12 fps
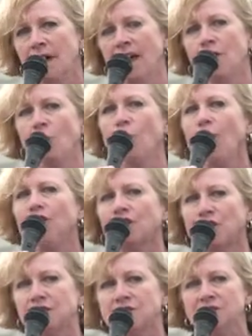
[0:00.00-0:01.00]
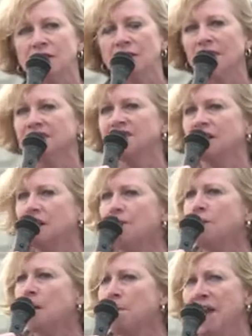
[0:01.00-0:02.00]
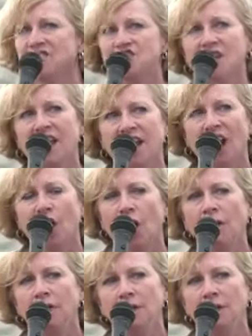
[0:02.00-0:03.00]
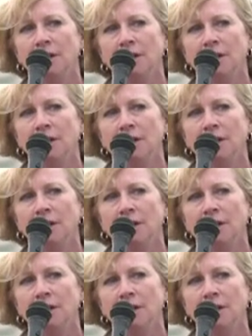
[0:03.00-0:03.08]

and the workers that deliver the patient care,